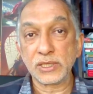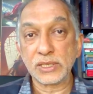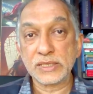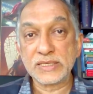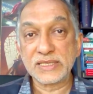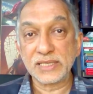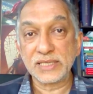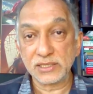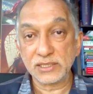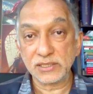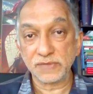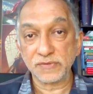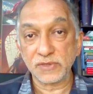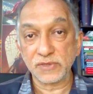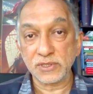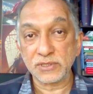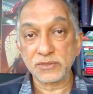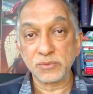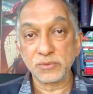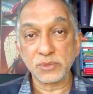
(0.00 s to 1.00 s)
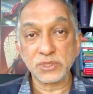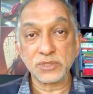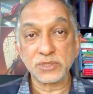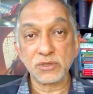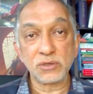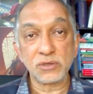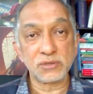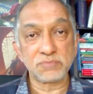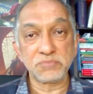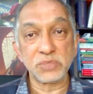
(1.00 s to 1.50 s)
assertiveness, which is
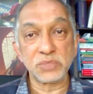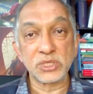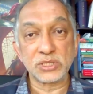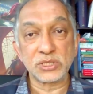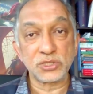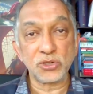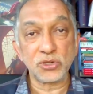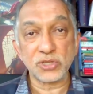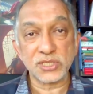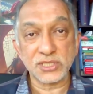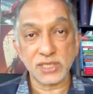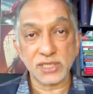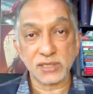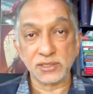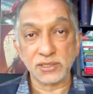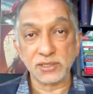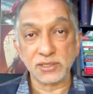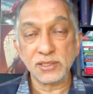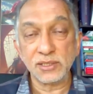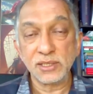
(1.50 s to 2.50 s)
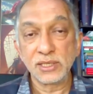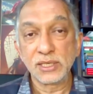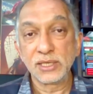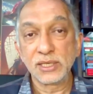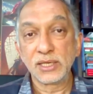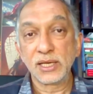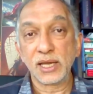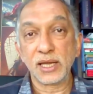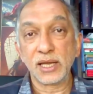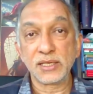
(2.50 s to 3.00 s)
not, it's not sudden,
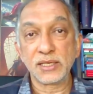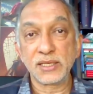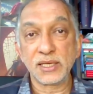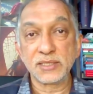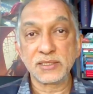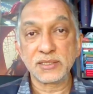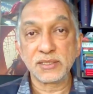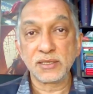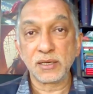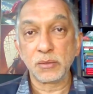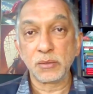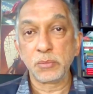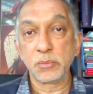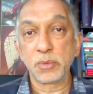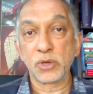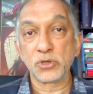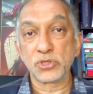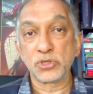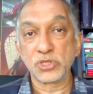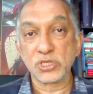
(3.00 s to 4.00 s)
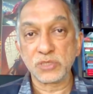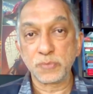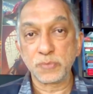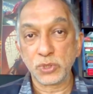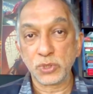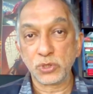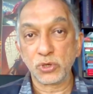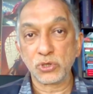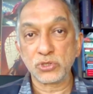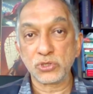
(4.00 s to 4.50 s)
and it hasn't come about just
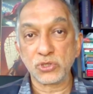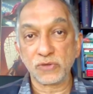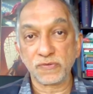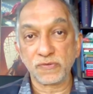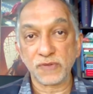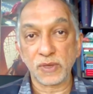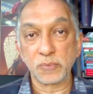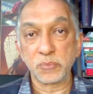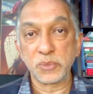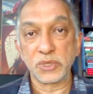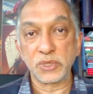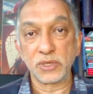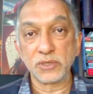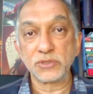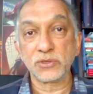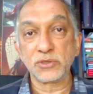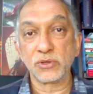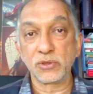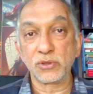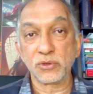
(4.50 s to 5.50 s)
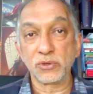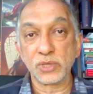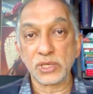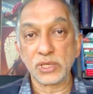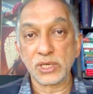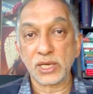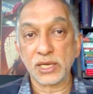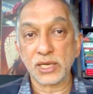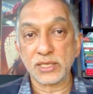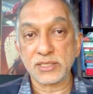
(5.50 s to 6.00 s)
because of MBS, although
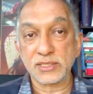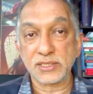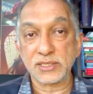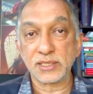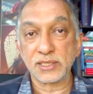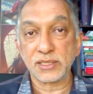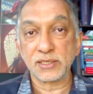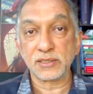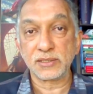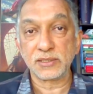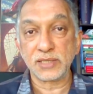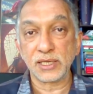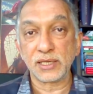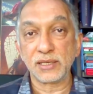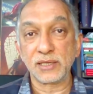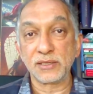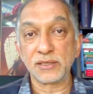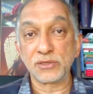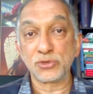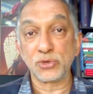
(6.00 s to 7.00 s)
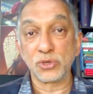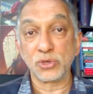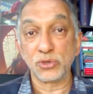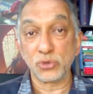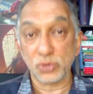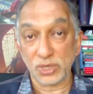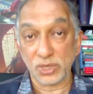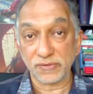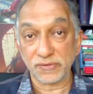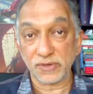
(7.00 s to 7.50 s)
he has taken it to a
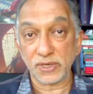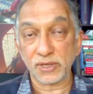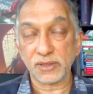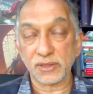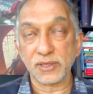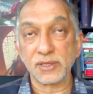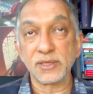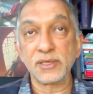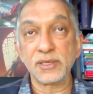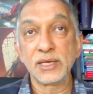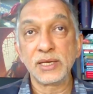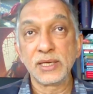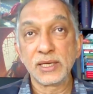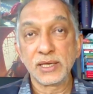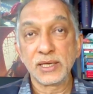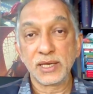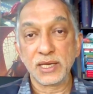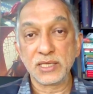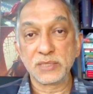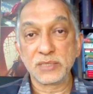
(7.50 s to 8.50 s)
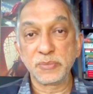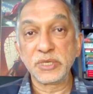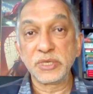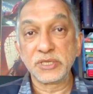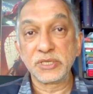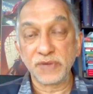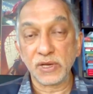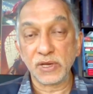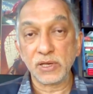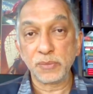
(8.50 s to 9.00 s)
new level. I think it's
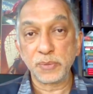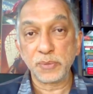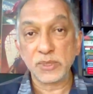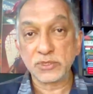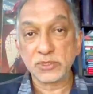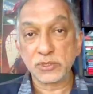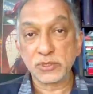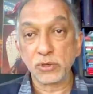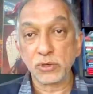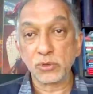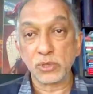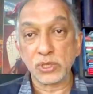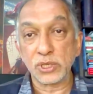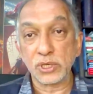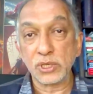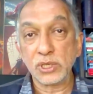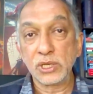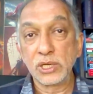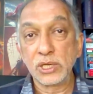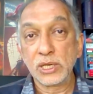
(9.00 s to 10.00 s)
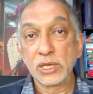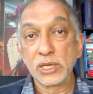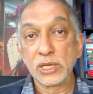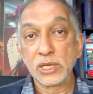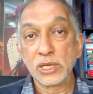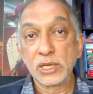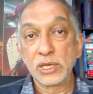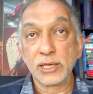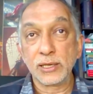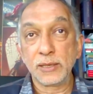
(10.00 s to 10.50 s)
been developing slowly.
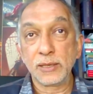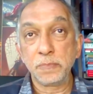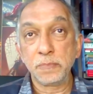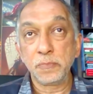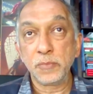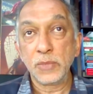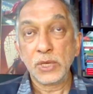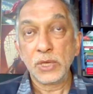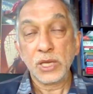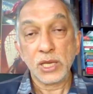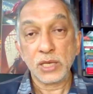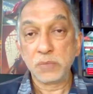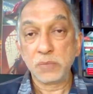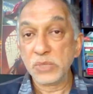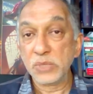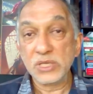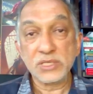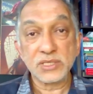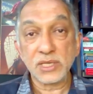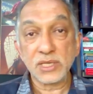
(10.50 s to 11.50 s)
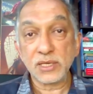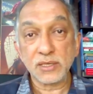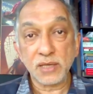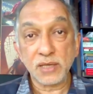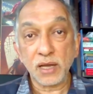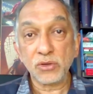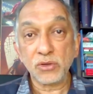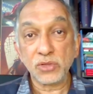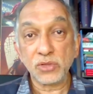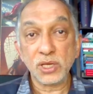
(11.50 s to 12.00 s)
It means that
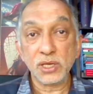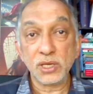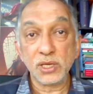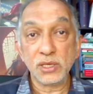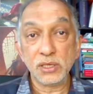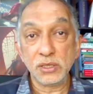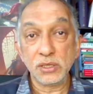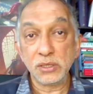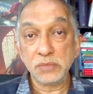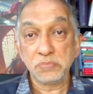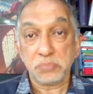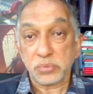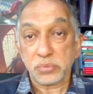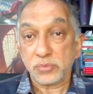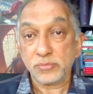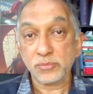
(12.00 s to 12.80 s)
now they